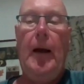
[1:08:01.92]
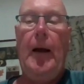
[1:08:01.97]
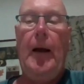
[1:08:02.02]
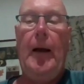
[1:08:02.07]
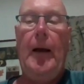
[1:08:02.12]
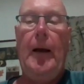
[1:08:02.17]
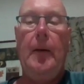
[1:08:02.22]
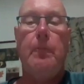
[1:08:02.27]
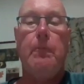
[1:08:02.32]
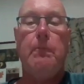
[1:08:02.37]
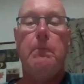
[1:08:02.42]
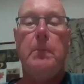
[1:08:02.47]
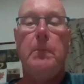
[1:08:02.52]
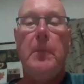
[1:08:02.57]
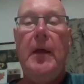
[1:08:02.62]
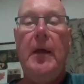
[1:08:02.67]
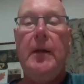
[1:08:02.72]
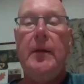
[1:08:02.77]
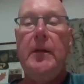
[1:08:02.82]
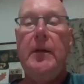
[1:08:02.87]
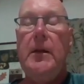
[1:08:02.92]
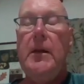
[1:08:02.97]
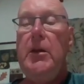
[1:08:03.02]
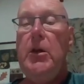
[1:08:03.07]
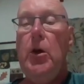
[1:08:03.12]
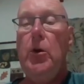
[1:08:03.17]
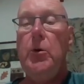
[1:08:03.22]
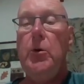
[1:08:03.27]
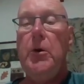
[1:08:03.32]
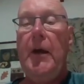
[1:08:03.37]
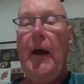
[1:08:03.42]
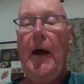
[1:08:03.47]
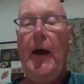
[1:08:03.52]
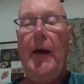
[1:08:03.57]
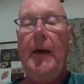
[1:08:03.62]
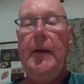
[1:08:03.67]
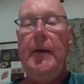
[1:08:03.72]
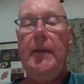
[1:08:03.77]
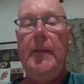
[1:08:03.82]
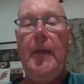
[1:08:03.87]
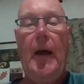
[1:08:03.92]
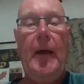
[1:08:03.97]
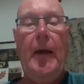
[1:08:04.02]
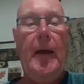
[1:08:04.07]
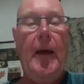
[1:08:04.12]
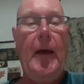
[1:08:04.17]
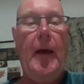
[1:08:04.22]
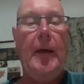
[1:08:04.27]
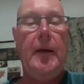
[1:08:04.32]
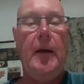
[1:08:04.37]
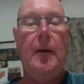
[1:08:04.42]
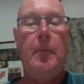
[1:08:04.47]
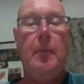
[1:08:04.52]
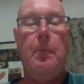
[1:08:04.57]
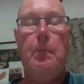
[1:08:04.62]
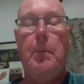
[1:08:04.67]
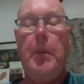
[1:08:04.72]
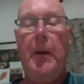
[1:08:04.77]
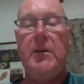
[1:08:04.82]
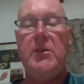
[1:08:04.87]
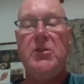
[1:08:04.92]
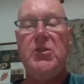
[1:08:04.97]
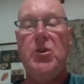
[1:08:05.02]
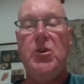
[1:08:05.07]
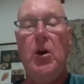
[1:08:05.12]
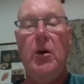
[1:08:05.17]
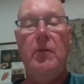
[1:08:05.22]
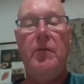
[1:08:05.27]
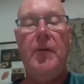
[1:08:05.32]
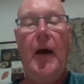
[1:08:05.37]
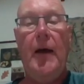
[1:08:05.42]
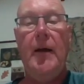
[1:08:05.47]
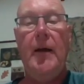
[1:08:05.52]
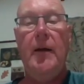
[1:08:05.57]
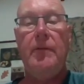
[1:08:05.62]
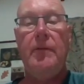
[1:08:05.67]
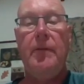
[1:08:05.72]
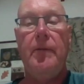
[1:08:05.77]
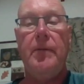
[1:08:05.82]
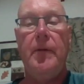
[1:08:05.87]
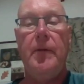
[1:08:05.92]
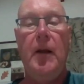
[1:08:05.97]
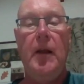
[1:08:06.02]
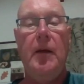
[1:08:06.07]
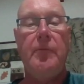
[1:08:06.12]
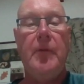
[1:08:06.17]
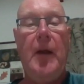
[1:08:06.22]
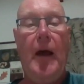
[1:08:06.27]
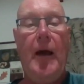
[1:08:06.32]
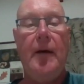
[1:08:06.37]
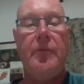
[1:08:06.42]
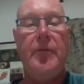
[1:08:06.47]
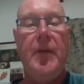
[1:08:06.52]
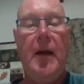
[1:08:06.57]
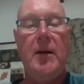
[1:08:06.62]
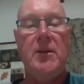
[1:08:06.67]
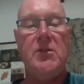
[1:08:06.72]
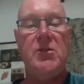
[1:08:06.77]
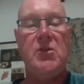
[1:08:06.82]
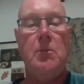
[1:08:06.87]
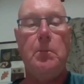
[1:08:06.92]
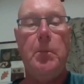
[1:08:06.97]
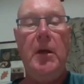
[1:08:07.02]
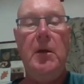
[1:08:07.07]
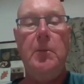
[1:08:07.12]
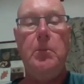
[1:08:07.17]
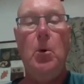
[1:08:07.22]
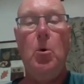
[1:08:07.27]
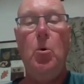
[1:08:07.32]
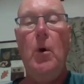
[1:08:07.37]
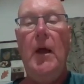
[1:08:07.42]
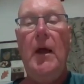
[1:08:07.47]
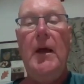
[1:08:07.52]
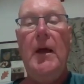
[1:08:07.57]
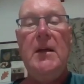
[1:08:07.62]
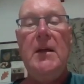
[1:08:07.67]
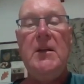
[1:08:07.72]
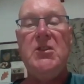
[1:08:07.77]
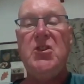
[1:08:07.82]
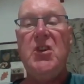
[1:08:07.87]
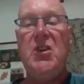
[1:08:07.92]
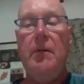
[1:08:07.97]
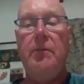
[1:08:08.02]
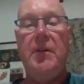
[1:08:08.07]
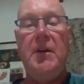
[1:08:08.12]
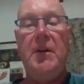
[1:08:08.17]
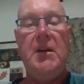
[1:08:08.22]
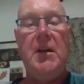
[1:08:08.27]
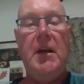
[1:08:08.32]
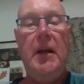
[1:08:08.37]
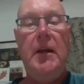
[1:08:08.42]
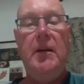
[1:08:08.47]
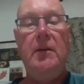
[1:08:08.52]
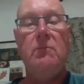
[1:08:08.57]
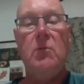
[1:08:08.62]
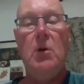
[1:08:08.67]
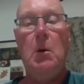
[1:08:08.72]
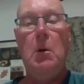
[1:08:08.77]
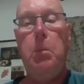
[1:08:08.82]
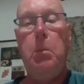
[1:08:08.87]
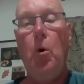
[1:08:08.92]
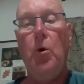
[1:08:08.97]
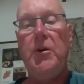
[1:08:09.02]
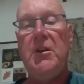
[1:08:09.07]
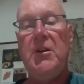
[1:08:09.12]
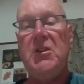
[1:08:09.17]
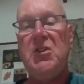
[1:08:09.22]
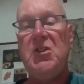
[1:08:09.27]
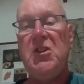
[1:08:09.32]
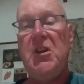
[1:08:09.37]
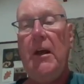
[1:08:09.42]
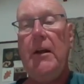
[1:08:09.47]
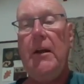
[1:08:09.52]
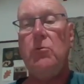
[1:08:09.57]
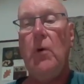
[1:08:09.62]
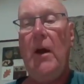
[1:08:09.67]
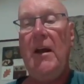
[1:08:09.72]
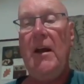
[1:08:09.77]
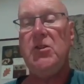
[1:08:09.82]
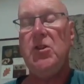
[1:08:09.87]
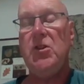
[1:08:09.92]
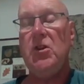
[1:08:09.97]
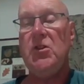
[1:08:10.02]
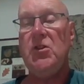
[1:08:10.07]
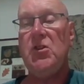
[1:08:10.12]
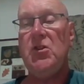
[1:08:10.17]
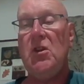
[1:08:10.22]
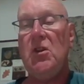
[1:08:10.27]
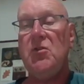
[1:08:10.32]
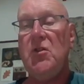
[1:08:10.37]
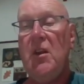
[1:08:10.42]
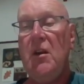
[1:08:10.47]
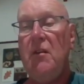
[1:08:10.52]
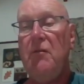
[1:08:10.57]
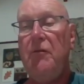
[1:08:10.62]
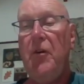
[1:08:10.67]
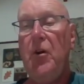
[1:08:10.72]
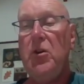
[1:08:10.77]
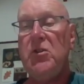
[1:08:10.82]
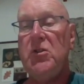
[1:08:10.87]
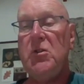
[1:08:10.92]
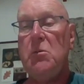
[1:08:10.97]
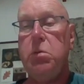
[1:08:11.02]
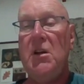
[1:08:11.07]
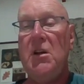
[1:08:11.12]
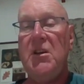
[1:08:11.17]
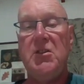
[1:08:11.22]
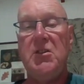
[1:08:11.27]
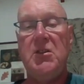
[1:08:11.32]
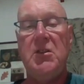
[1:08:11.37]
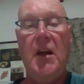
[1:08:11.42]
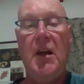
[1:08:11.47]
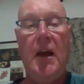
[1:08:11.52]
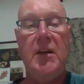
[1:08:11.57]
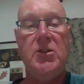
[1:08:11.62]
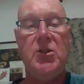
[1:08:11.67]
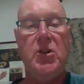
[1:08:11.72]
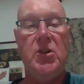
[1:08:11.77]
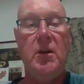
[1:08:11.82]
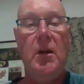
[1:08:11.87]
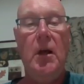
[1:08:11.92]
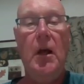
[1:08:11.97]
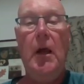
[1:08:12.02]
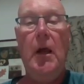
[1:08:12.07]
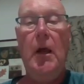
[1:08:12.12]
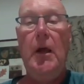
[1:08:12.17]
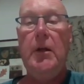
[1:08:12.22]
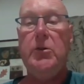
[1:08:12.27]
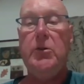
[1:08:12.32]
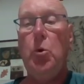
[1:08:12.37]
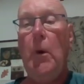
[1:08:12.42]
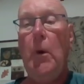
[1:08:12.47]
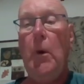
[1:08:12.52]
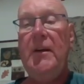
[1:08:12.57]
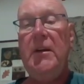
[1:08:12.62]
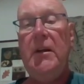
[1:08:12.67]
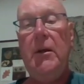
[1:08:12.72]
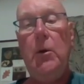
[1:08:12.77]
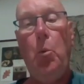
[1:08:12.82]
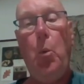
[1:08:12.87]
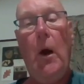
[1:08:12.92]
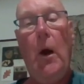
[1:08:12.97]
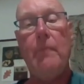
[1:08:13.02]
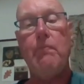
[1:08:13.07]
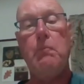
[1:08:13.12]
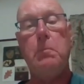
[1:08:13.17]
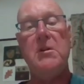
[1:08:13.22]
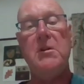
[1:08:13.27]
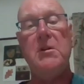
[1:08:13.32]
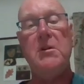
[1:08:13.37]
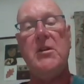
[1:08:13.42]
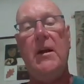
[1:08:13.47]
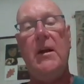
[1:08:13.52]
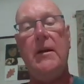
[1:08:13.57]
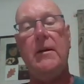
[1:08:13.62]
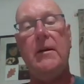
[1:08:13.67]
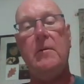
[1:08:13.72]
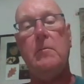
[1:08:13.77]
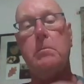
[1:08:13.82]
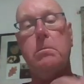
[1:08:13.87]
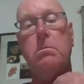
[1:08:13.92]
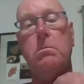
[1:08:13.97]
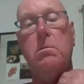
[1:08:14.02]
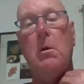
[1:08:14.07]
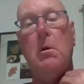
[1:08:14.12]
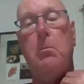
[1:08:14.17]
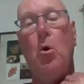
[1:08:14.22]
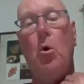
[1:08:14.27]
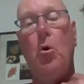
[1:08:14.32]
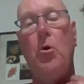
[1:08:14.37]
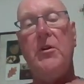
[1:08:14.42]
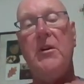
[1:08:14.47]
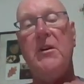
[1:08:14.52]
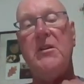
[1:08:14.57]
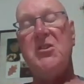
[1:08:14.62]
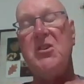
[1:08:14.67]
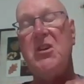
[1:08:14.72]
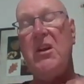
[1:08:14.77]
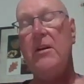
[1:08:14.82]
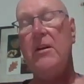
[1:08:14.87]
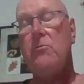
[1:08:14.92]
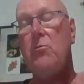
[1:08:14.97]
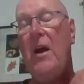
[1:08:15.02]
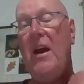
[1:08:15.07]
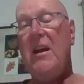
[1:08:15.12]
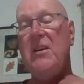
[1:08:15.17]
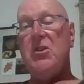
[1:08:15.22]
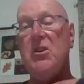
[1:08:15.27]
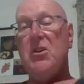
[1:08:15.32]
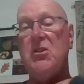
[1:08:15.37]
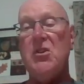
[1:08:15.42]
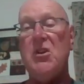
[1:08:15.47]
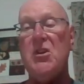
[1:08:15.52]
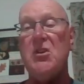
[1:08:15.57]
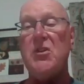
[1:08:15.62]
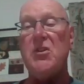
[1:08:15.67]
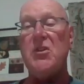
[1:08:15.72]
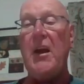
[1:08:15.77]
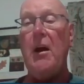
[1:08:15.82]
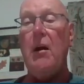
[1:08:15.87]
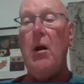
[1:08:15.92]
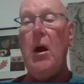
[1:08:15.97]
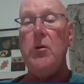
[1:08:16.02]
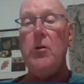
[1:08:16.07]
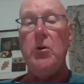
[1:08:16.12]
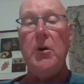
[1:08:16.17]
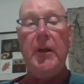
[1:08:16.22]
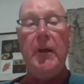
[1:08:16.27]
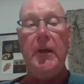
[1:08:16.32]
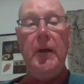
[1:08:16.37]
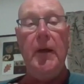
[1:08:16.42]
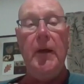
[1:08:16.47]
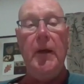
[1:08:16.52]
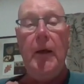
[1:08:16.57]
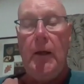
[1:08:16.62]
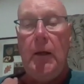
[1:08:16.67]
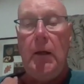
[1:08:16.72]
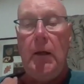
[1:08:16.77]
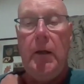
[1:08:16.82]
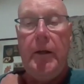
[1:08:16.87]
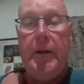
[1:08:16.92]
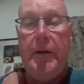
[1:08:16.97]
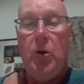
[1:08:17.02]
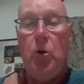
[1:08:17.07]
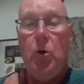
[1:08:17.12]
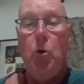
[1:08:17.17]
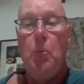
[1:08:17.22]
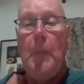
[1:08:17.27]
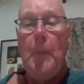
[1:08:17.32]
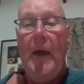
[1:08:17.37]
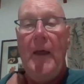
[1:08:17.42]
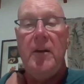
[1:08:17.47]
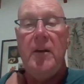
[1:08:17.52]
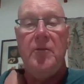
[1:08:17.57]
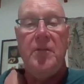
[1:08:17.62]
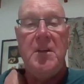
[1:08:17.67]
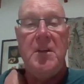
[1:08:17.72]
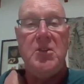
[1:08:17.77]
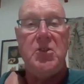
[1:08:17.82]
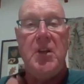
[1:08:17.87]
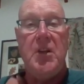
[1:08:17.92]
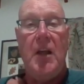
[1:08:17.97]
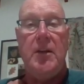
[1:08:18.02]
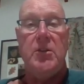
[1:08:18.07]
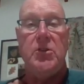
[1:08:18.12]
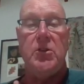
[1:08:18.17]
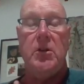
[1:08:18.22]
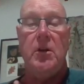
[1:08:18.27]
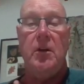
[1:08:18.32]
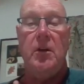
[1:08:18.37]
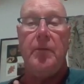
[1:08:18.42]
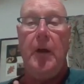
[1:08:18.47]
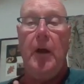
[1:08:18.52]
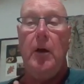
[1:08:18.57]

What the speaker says: In the UK, they had a big survey of 11,500 people. 17 reported skin rashes as their first presentation. 21% reported skin rashes as their only clinical manifestation.